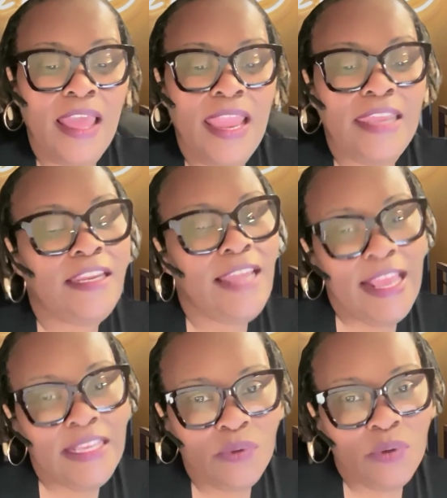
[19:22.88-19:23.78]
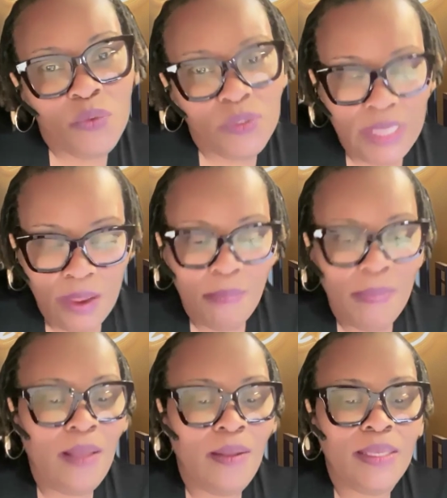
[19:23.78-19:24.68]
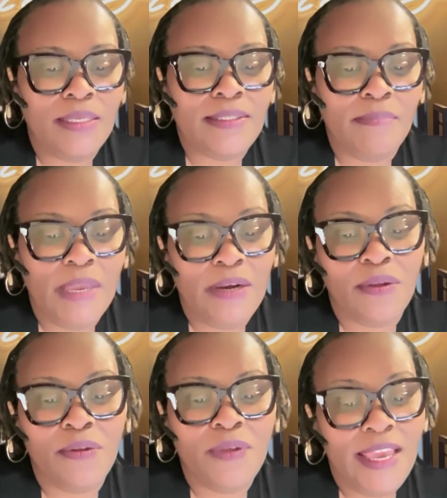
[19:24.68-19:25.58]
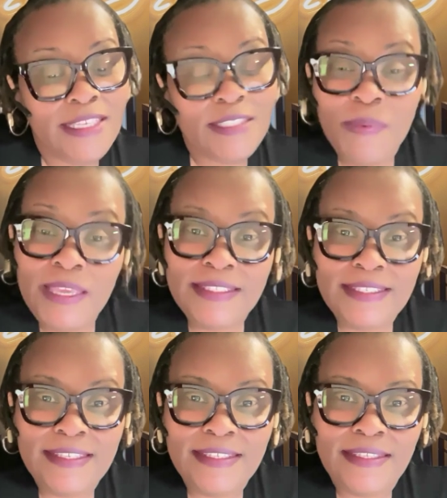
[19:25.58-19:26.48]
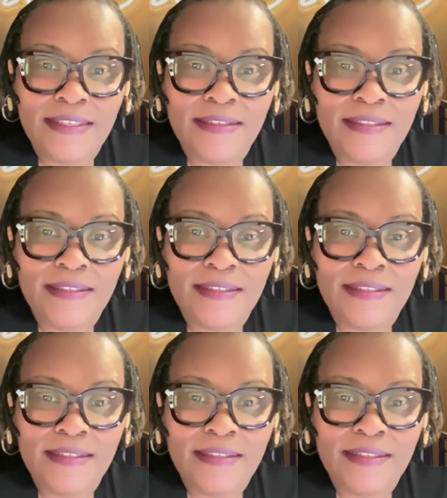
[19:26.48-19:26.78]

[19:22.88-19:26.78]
And the last one we'll talk about is medical expenses.